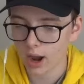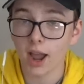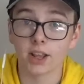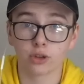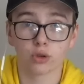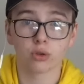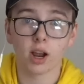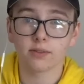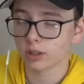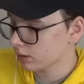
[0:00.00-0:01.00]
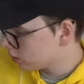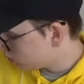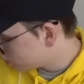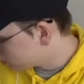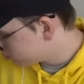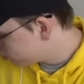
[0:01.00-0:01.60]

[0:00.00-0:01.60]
as you're drafting or